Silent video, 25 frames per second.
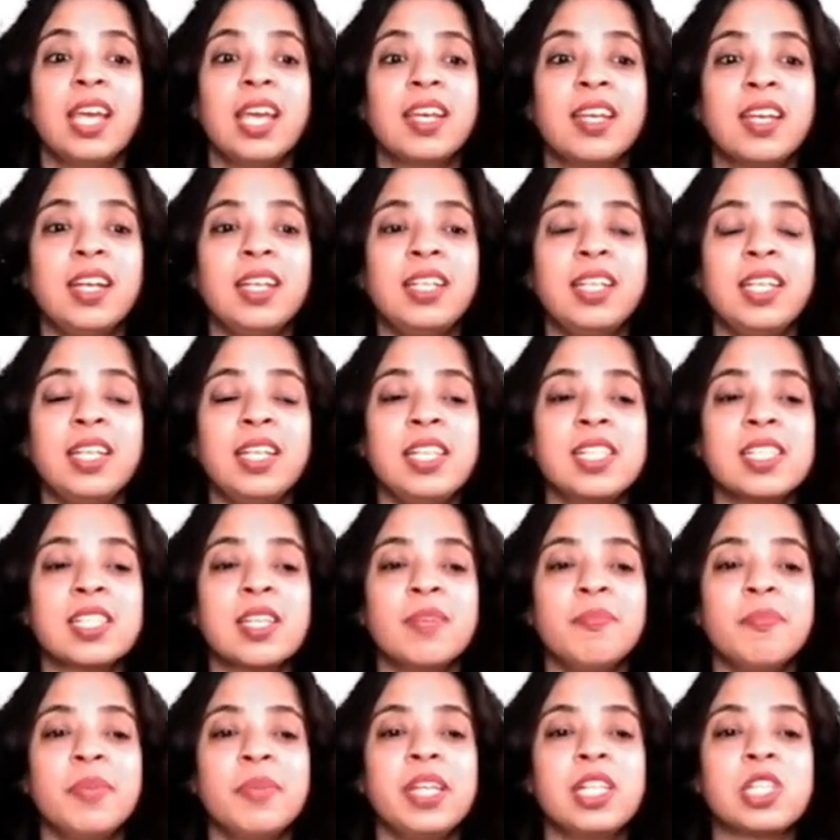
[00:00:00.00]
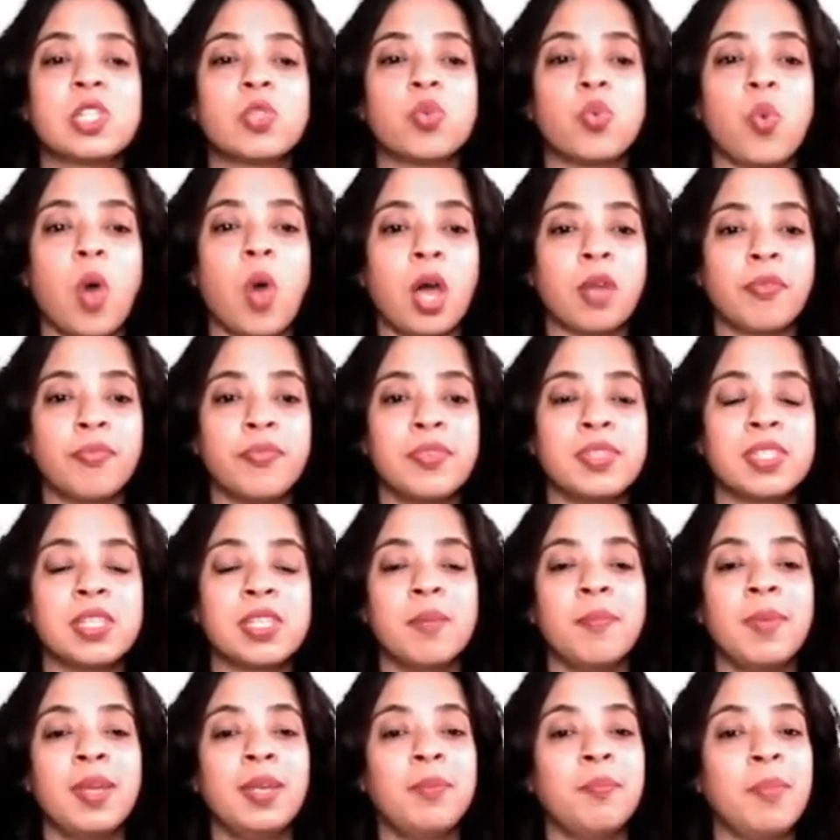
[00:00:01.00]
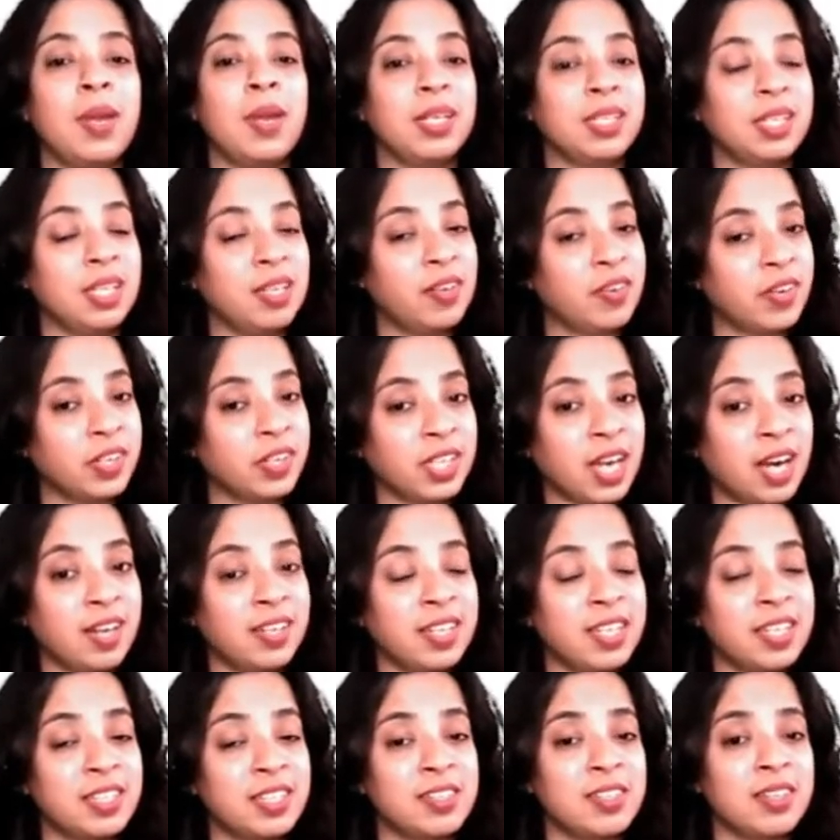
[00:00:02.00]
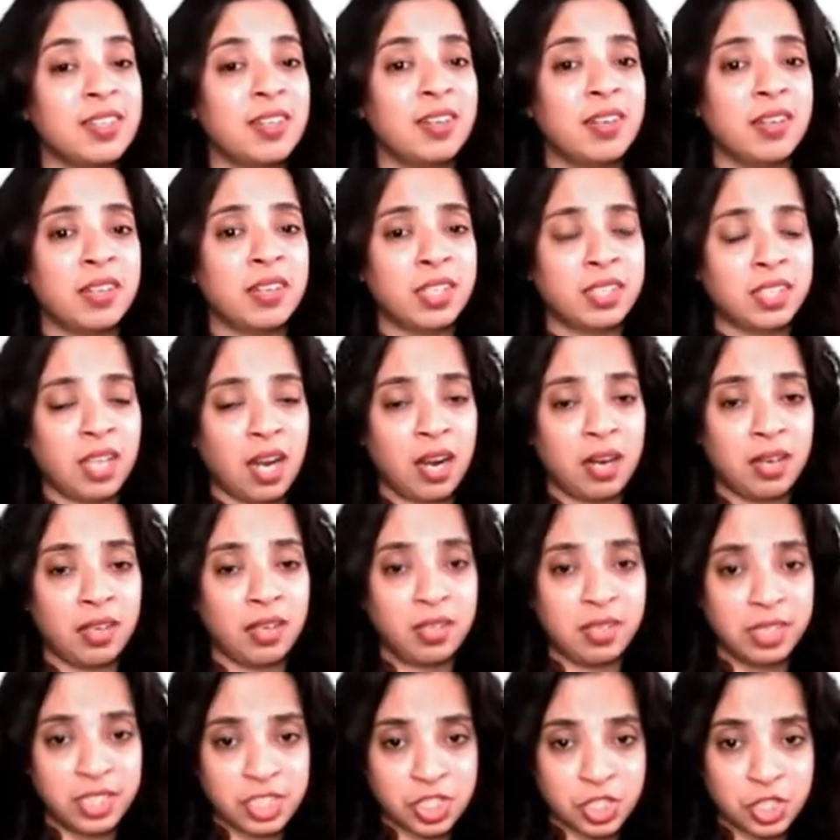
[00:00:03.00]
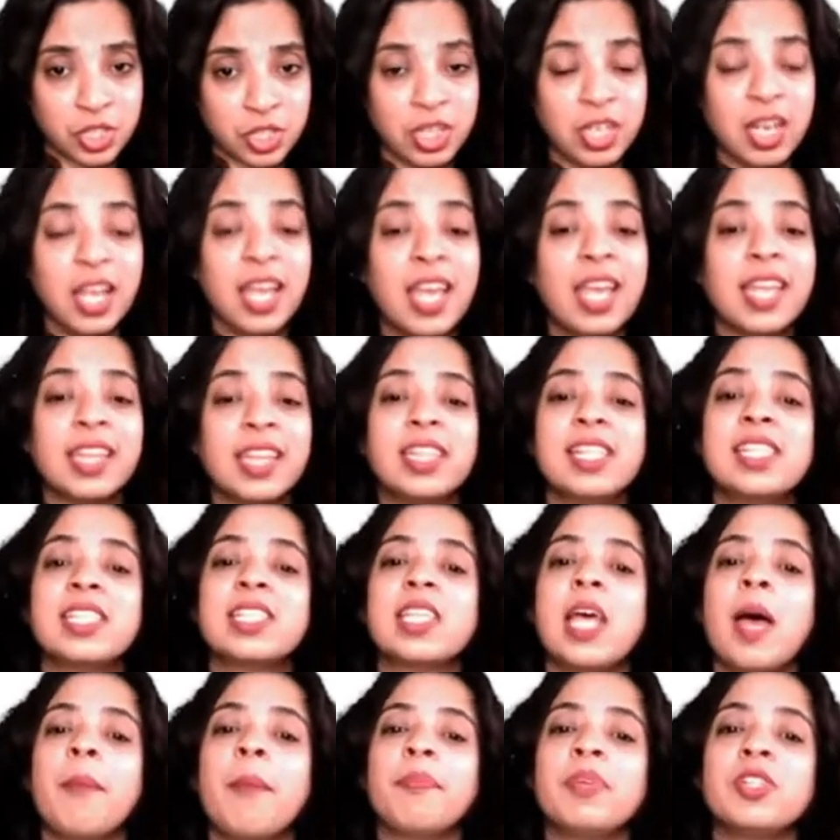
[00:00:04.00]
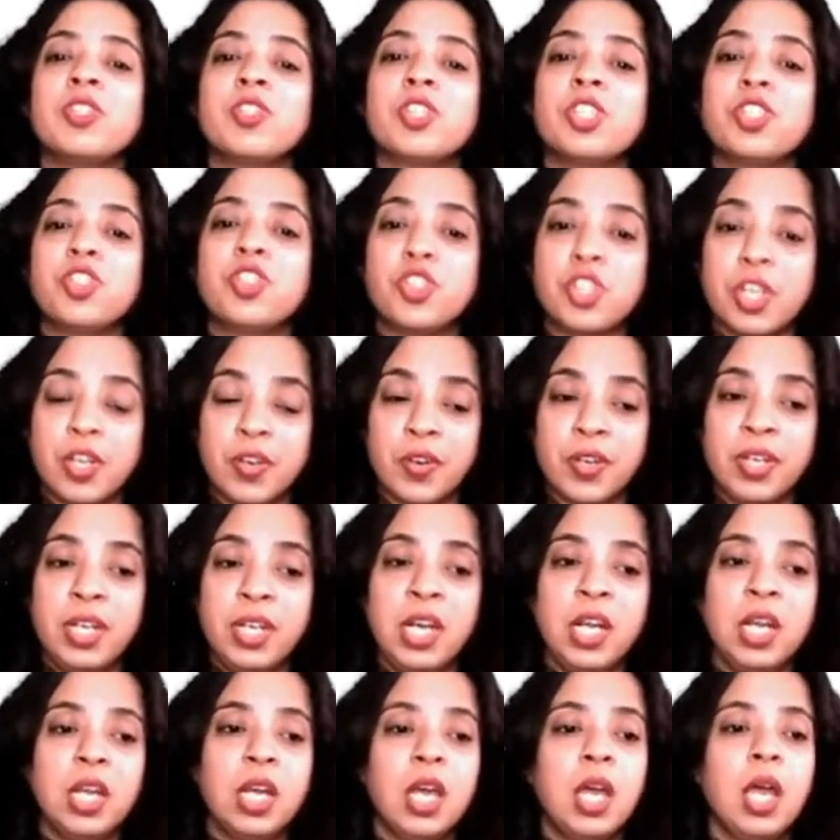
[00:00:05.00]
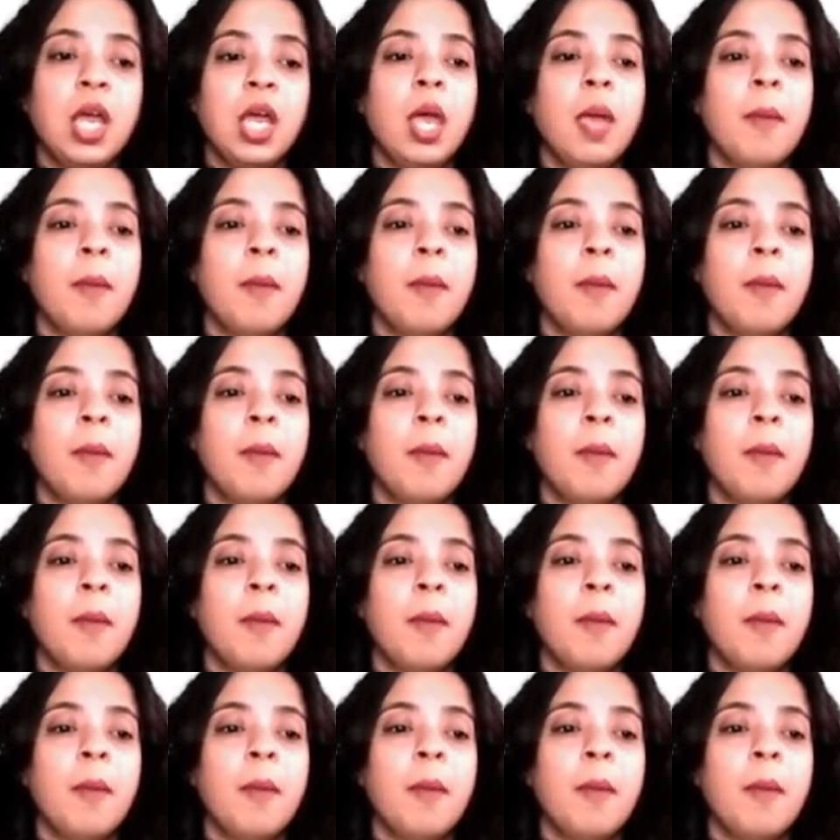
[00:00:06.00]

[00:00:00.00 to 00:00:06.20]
Cretinism means dwarfism and mental retardation. This happens in children.